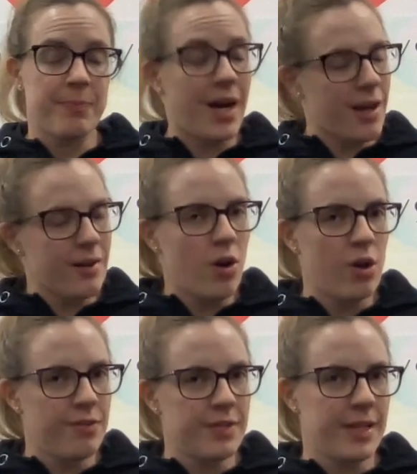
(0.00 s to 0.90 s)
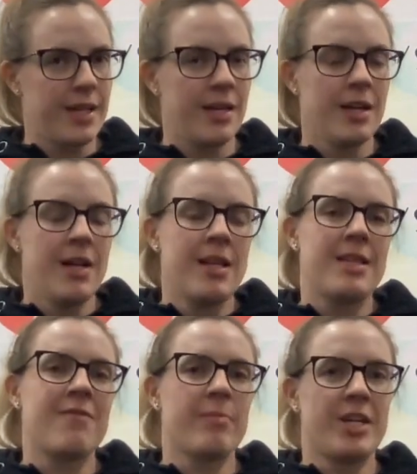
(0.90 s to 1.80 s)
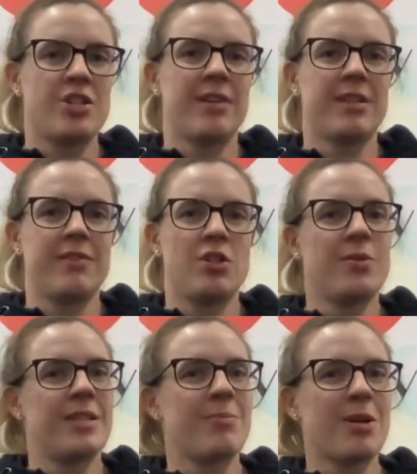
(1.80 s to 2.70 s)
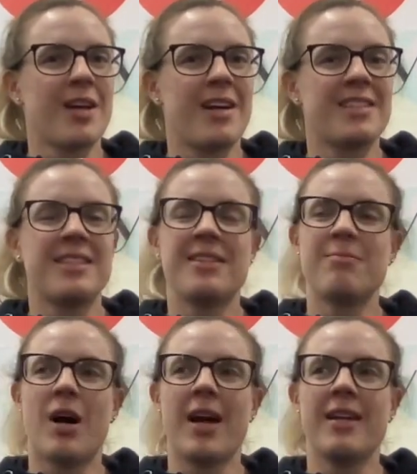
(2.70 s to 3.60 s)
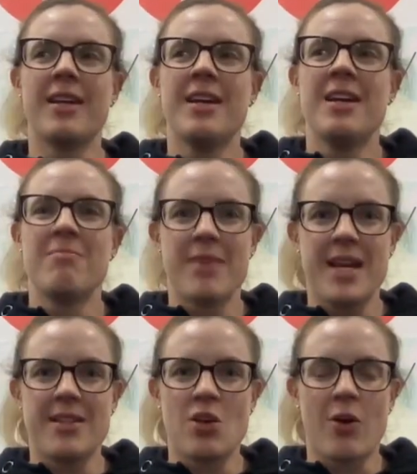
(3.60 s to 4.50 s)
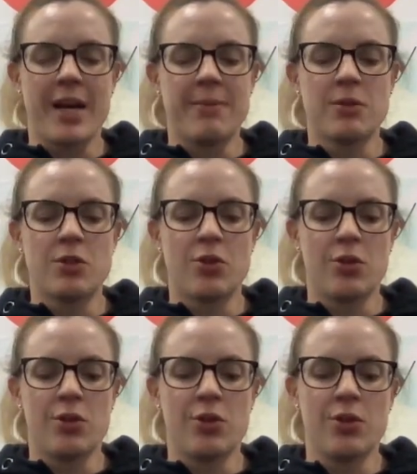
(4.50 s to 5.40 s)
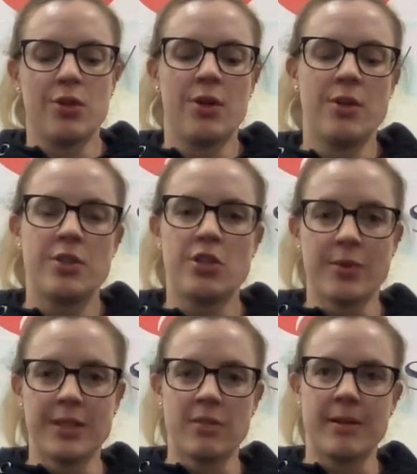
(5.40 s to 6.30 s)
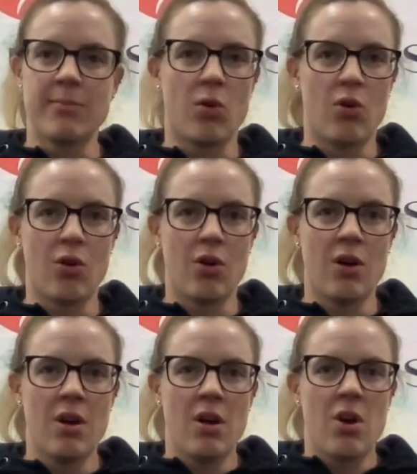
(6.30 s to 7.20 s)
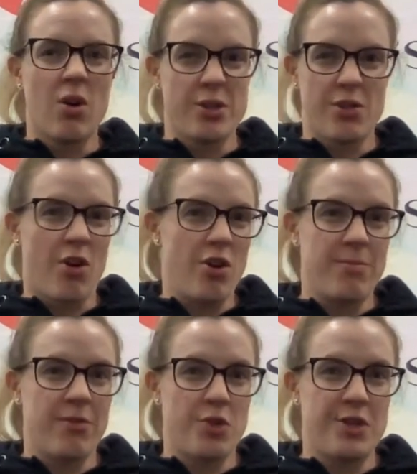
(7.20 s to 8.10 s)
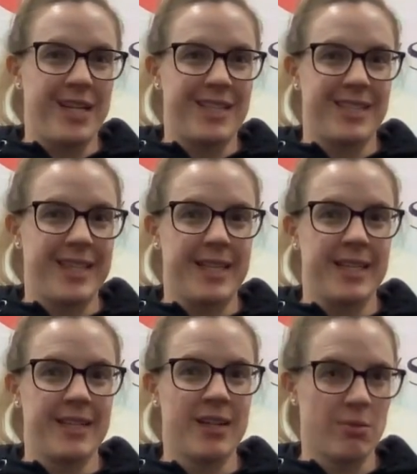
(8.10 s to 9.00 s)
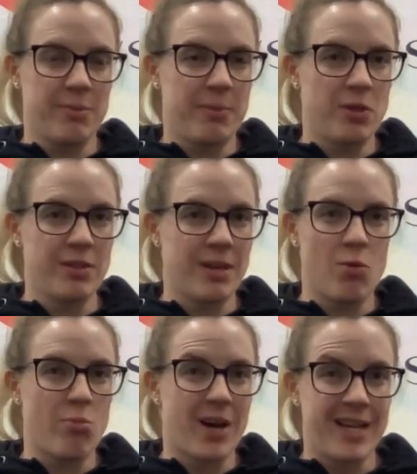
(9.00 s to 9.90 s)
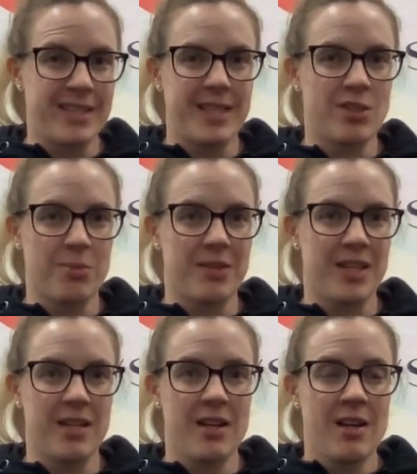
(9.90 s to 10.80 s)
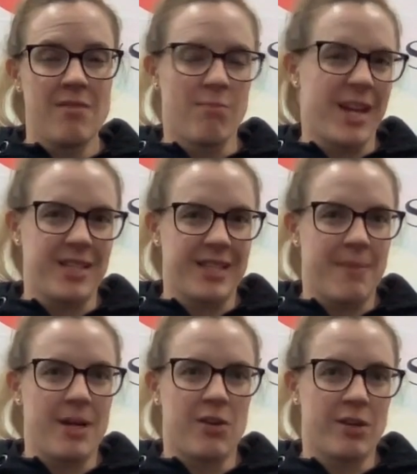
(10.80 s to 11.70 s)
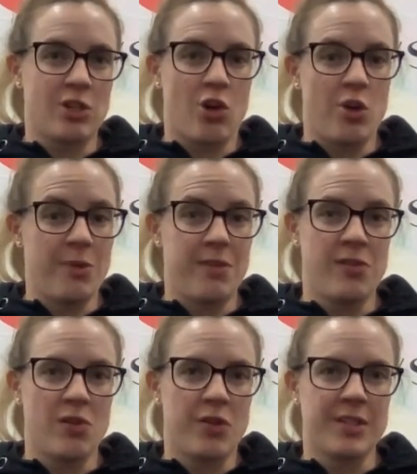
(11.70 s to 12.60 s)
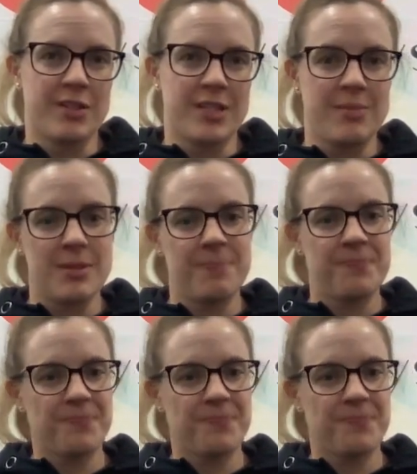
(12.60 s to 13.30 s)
But hopefully the information I've given you in this podcast might mean that you're able to do a little bit more on your own before you need to seek help, because a more minor tendinopathy might just get better on its own with a few of those little tips.